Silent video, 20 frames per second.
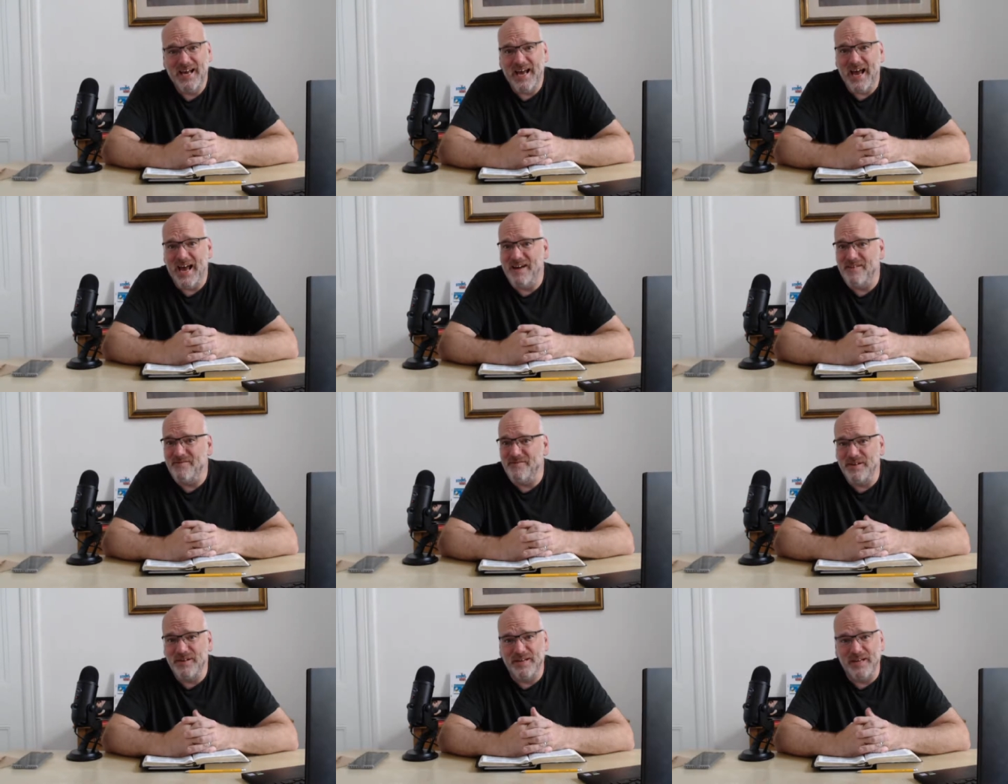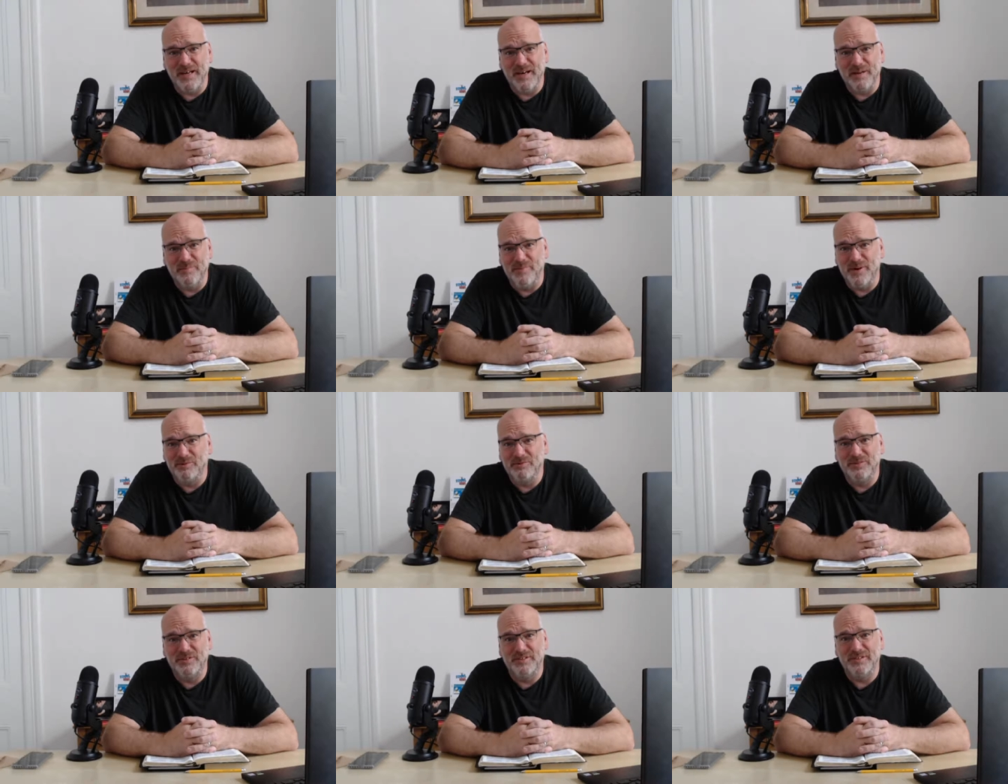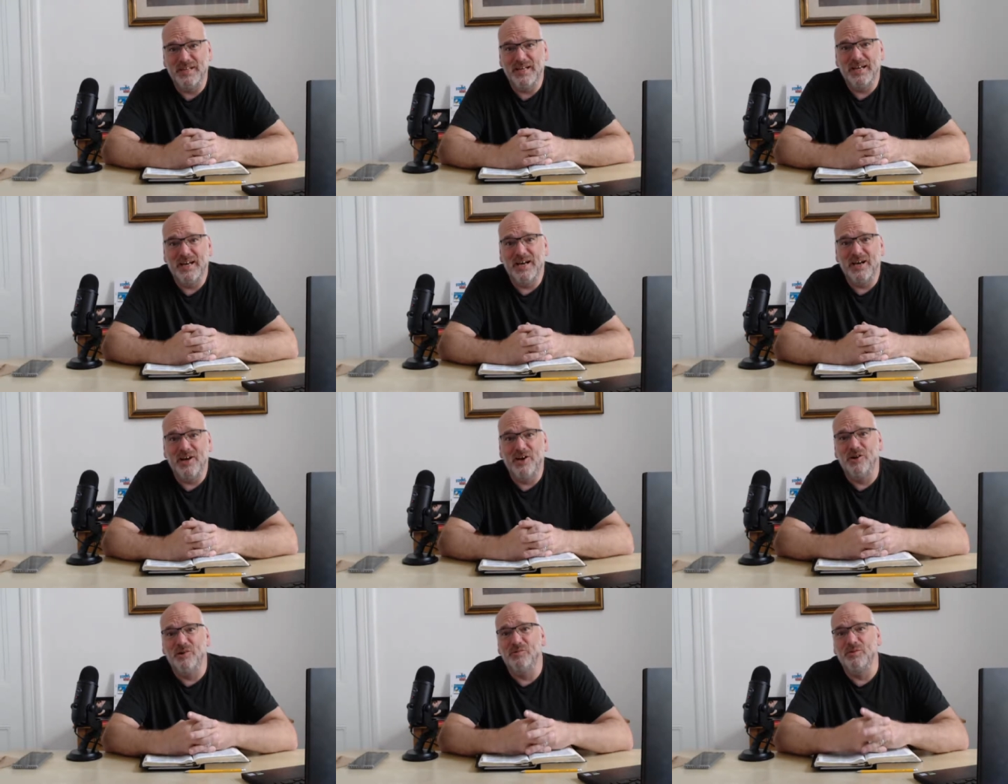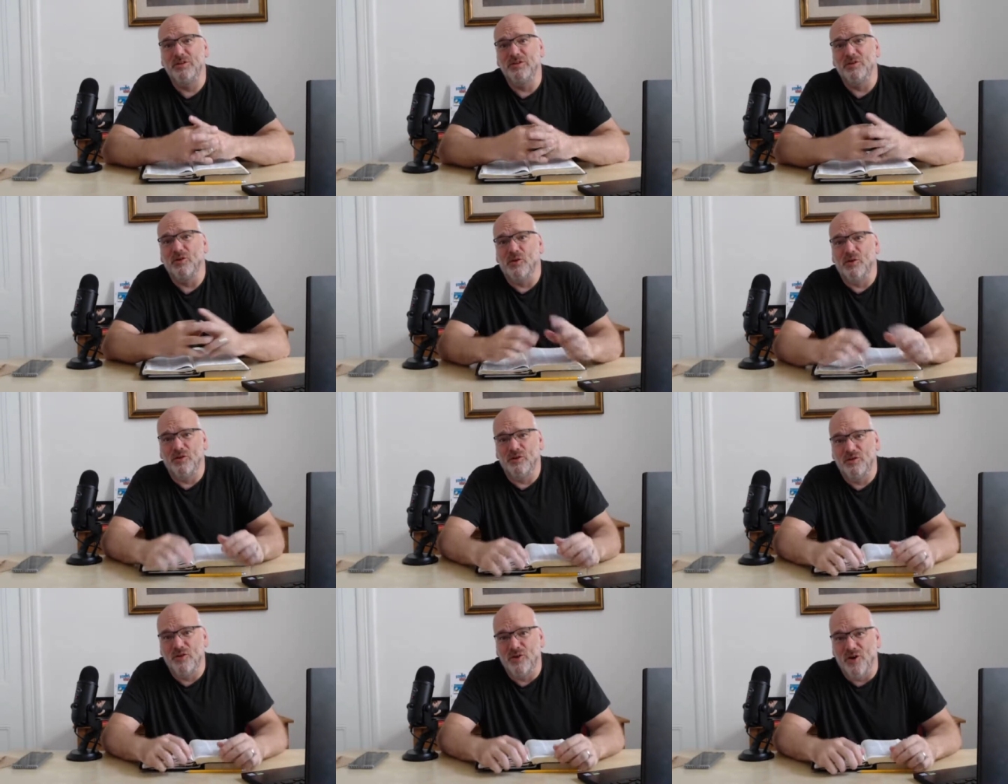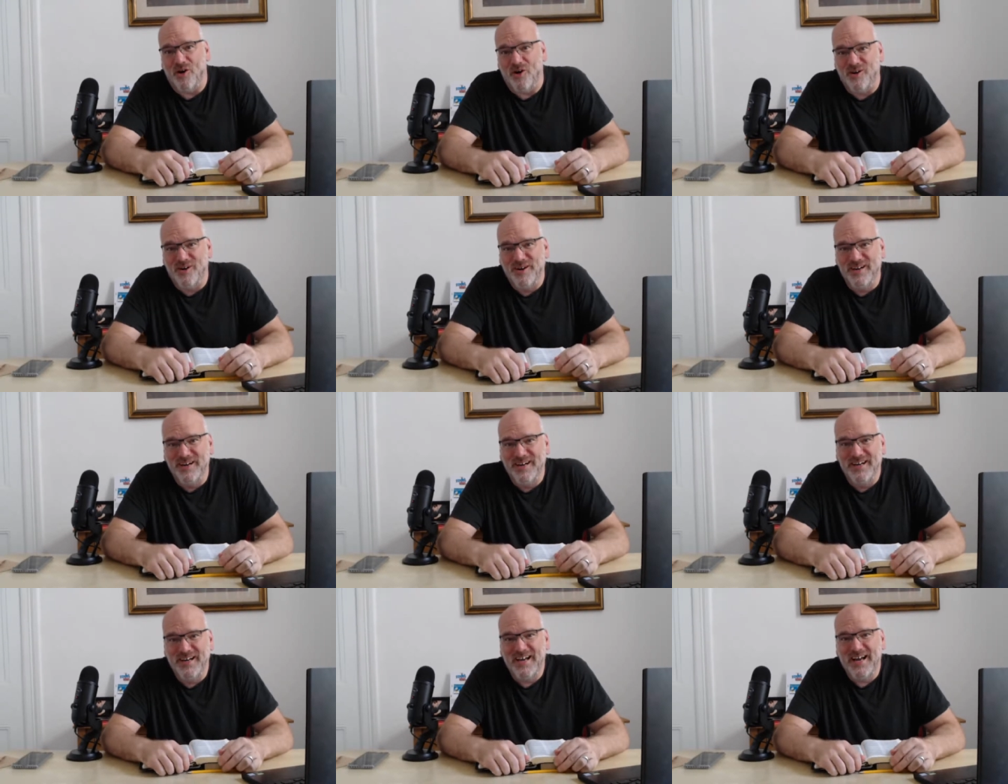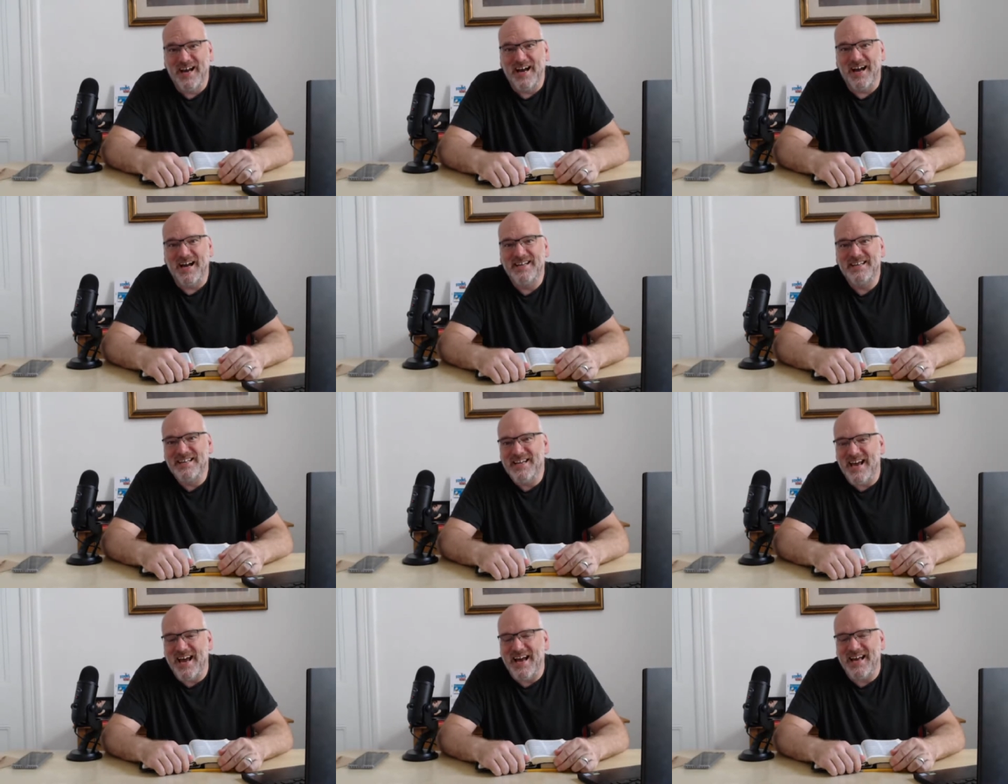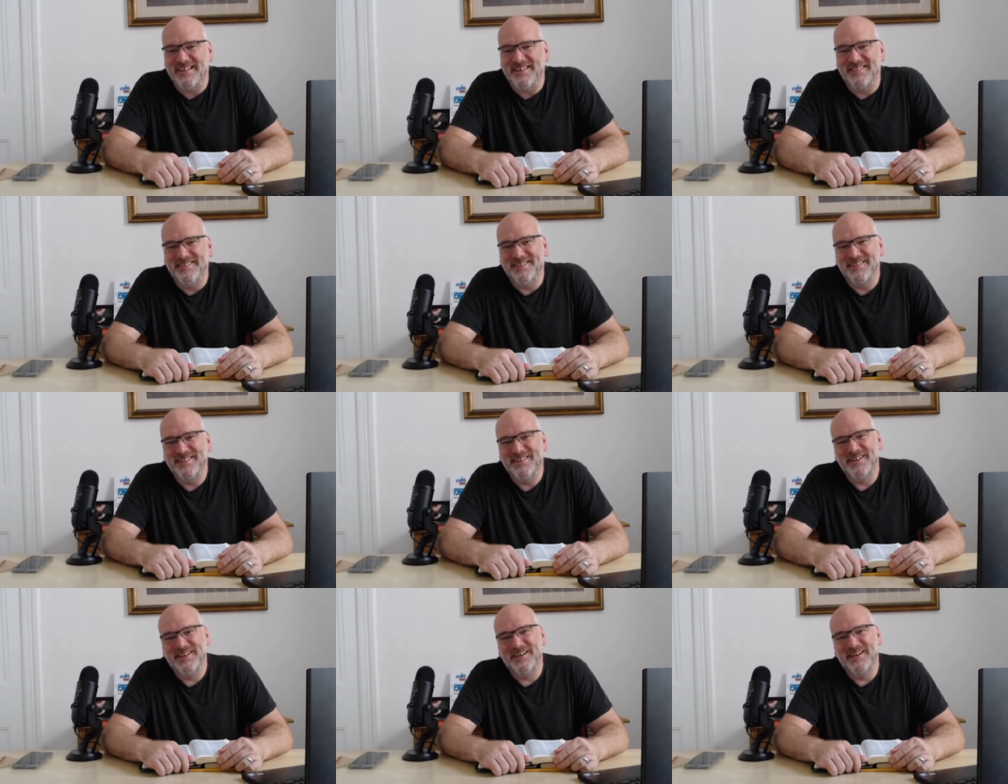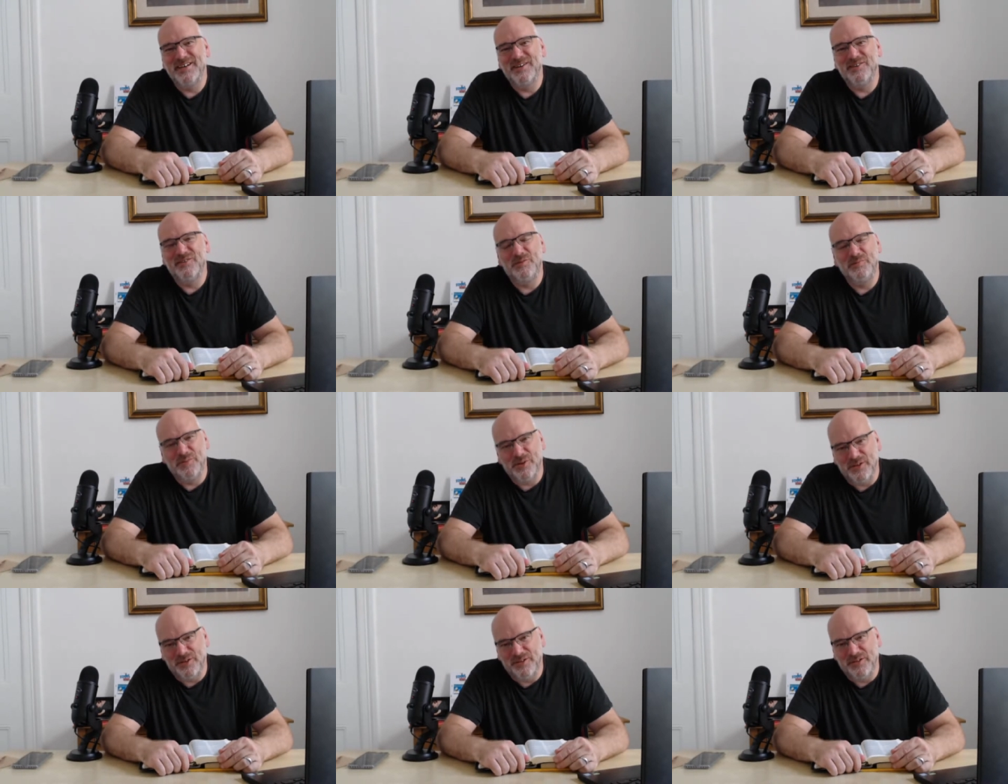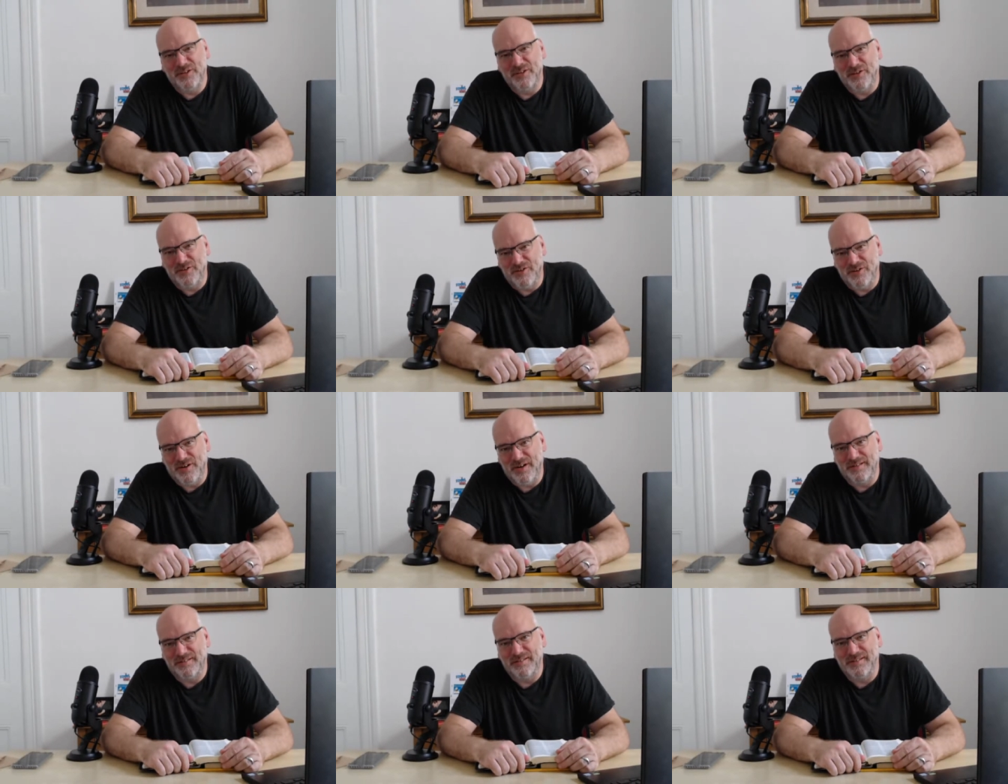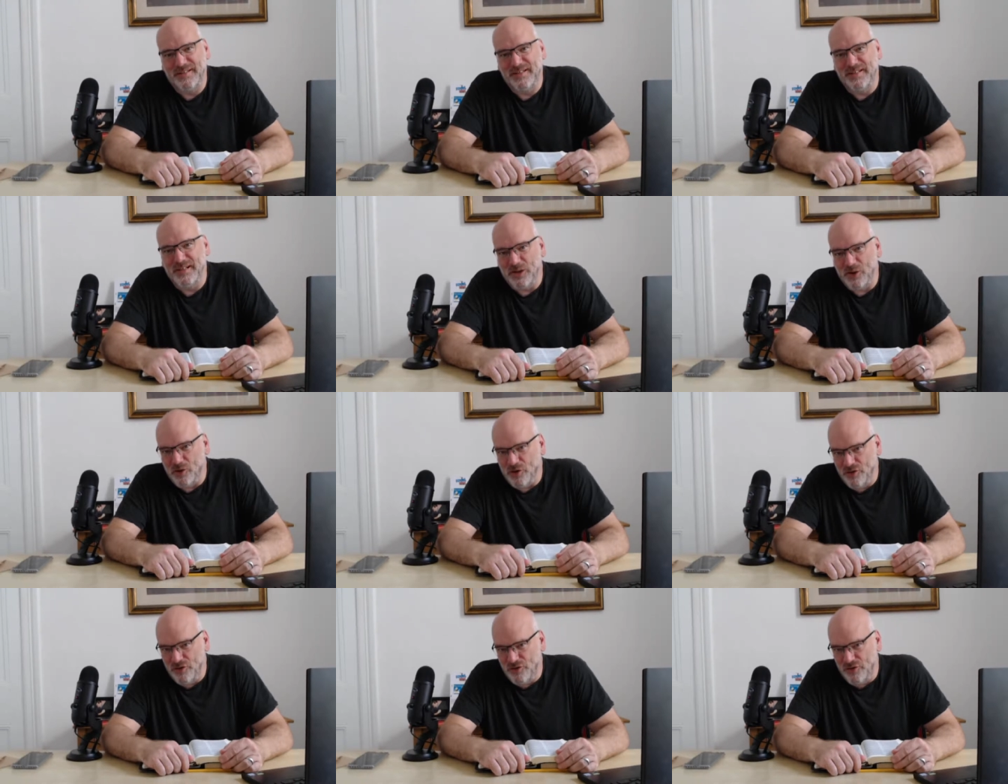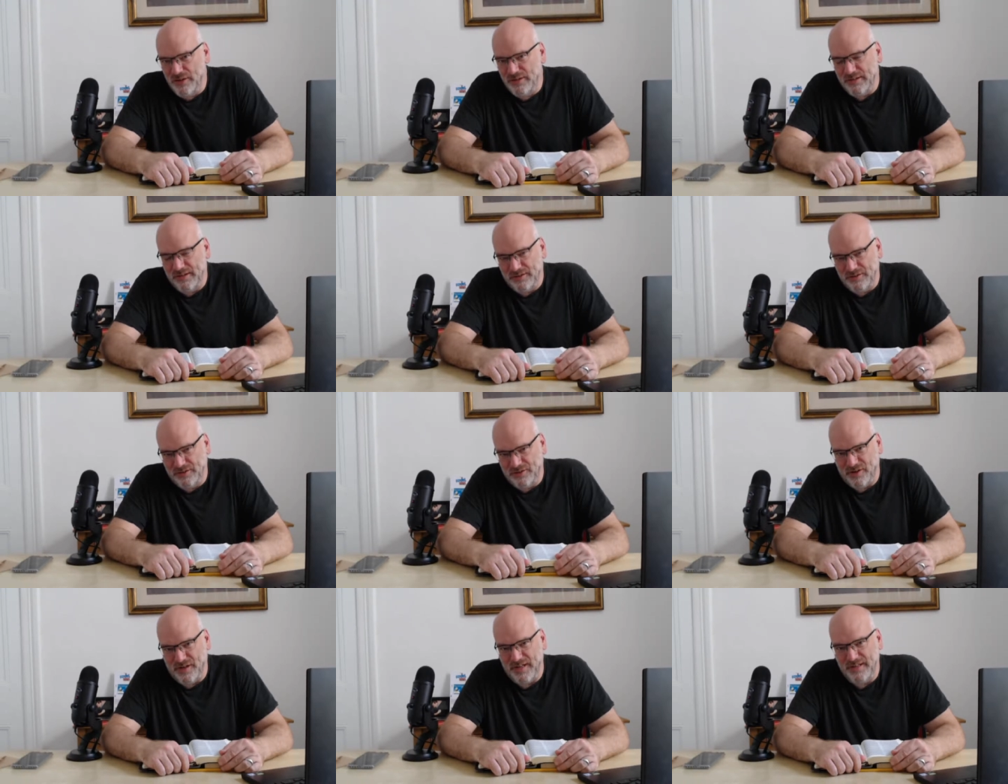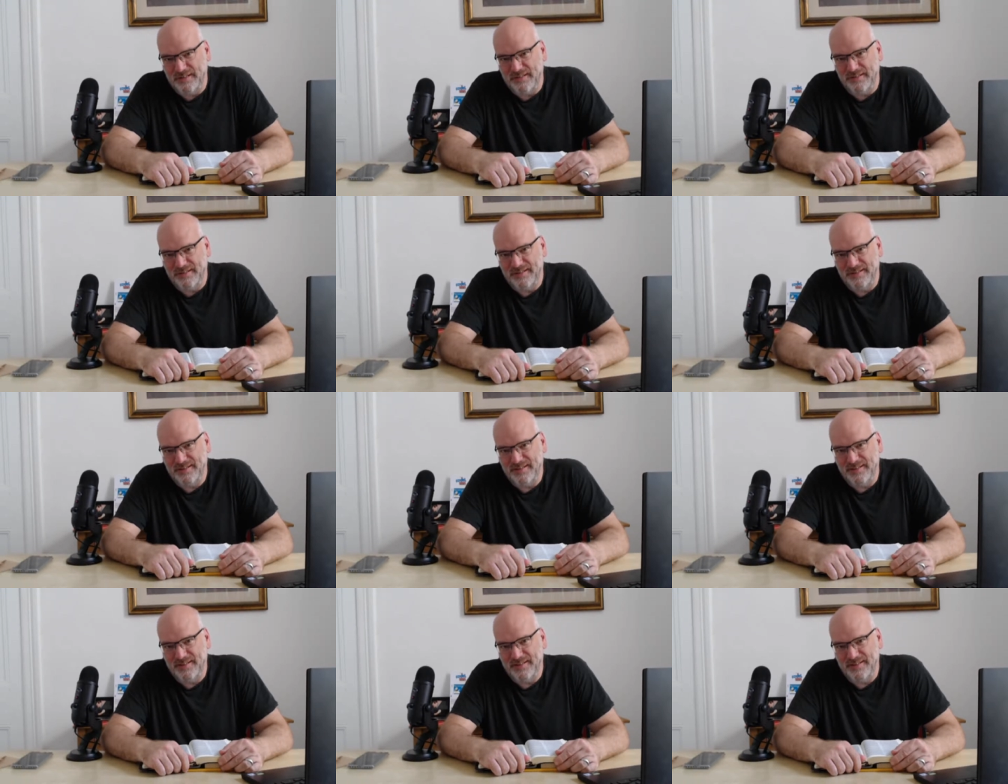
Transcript: Everything about her was all wrong, and yet she puts her trust in the Lord Jesus Christ.